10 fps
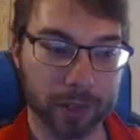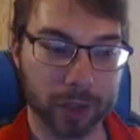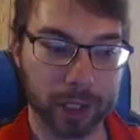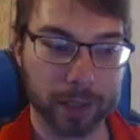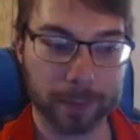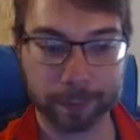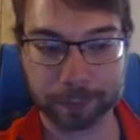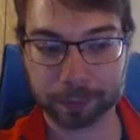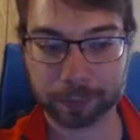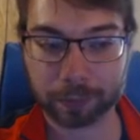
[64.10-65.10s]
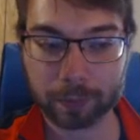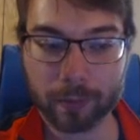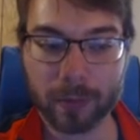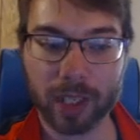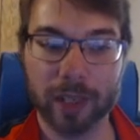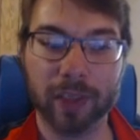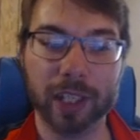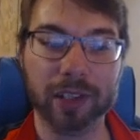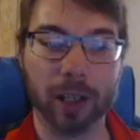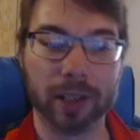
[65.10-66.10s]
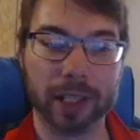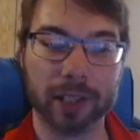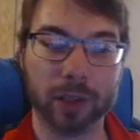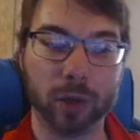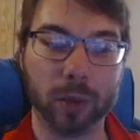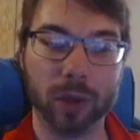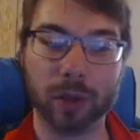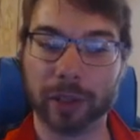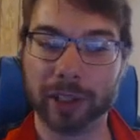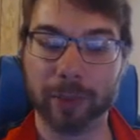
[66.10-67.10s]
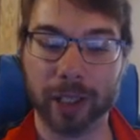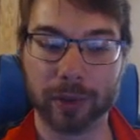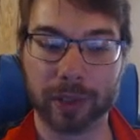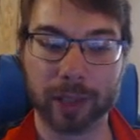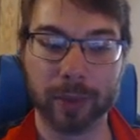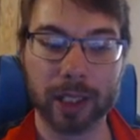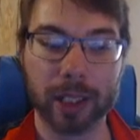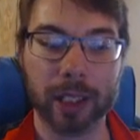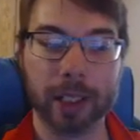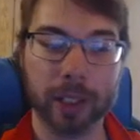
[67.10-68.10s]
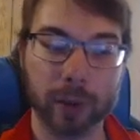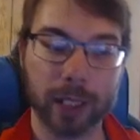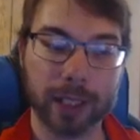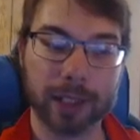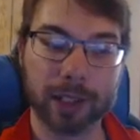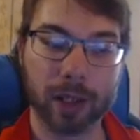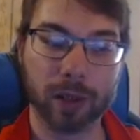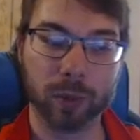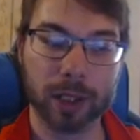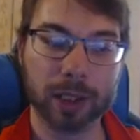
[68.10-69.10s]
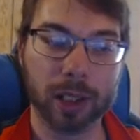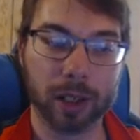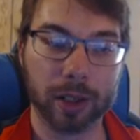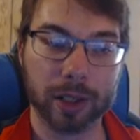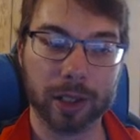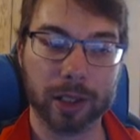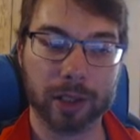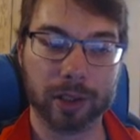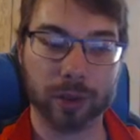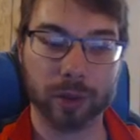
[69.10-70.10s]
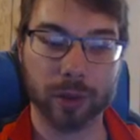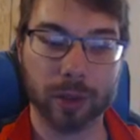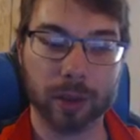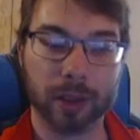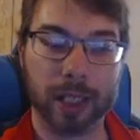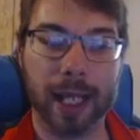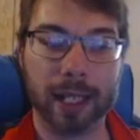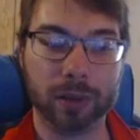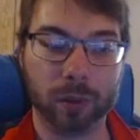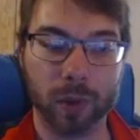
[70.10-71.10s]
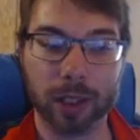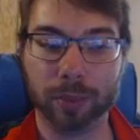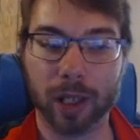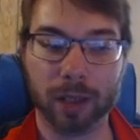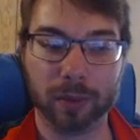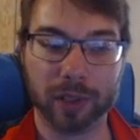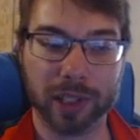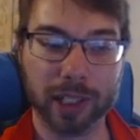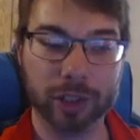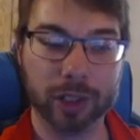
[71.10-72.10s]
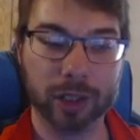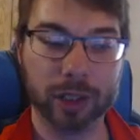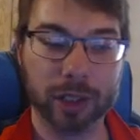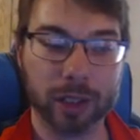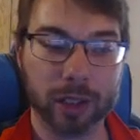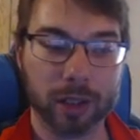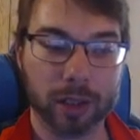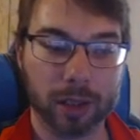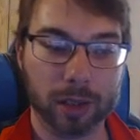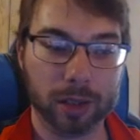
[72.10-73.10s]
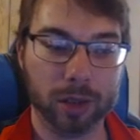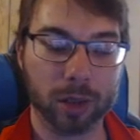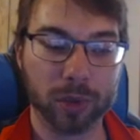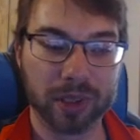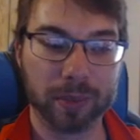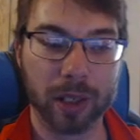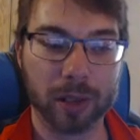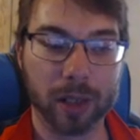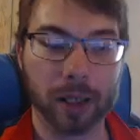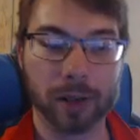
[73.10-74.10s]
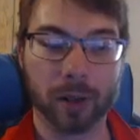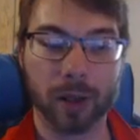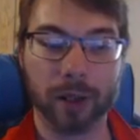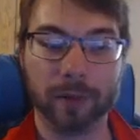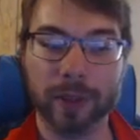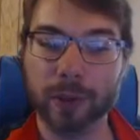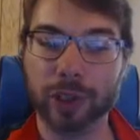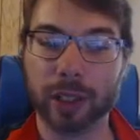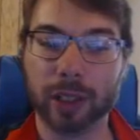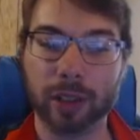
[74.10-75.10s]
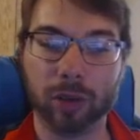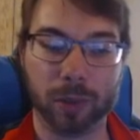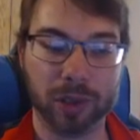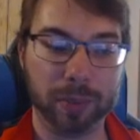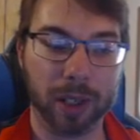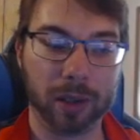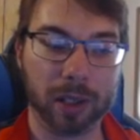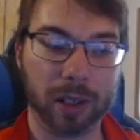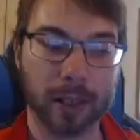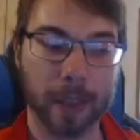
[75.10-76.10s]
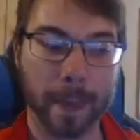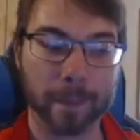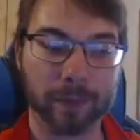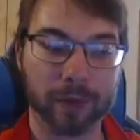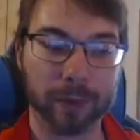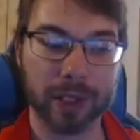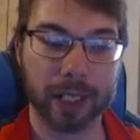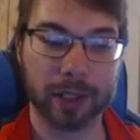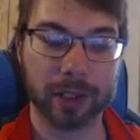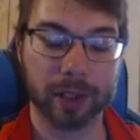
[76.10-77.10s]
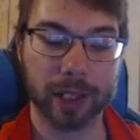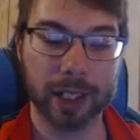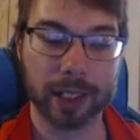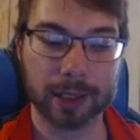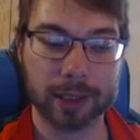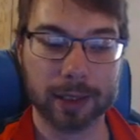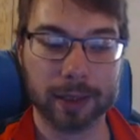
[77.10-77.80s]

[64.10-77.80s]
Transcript: Magic. If this card is normal or special summoned, you can discard one card to add one polymerization normal spell card or fusion normal spell card from your deck to your hand.